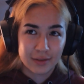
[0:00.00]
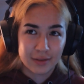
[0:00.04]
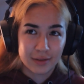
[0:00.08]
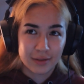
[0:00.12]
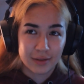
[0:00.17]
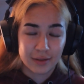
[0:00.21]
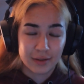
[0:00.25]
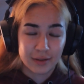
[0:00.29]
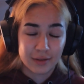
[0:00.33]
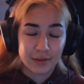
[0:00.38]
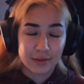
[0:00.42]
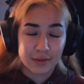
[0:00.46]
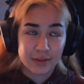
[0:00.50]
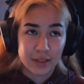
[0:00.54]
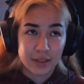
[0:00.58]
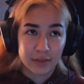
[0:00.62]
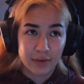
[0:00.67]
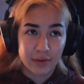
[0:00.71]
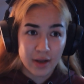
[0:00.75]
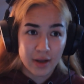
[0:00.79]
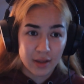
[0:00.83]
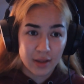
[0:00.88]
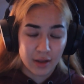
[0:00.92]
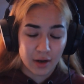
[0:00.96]

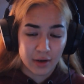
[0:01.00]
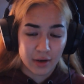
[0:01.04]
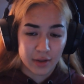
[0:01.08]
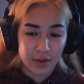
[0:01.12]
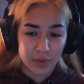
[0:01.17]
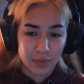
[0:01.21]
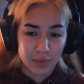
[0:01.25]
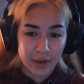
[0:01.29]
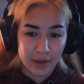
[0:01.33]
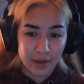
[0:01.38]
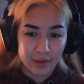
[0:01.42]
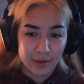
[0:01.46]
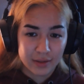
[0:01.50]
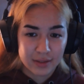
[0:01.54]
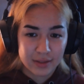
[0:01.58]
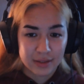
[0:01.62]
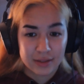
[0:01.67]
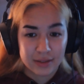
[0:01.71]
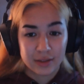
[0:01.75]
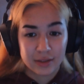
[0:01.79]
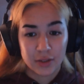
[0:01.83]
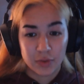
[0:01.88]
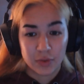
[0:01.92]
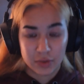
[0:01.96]
Selvala, Heart of the Wilds,
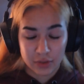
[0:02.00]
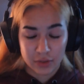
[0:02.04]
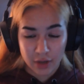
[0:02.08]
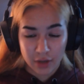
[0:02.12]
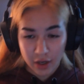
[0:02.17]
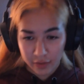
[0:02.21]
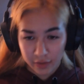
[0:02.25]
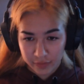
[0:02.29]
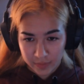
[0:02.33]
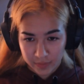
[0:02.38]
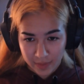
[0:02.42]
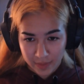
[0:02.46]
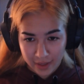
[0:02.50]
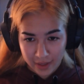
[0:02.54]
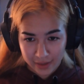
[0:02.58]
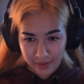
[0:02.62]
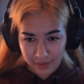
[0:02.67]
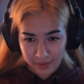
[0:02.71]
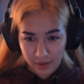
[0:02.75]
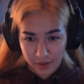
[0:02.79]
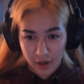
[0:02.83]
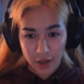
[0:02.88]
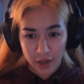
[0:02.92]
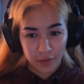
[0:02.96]
using all of his mana,
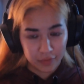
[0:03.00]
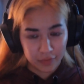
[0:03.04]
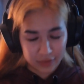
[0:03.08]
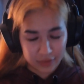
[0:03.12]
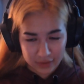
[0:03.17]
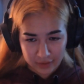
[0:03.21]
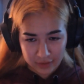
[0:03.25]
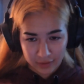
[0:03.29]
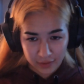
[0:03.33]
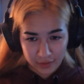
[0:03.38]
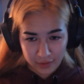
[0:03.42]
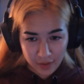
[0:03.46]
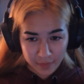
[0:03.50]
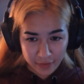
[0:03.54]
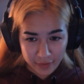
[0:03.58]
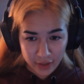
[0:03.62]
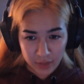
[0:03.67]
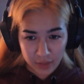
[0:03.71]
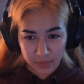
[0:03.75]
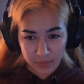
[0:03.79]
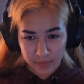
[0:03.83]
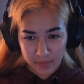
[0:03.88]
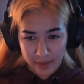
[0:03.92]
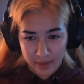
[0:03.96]
all of his available
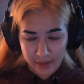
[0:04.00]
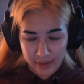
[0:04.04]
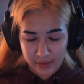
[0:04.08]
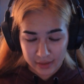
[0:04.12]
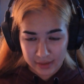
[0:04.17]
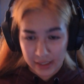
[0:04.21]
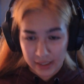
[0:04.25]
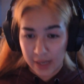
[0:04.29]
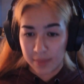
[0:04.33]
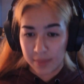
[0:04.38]
mana at the time,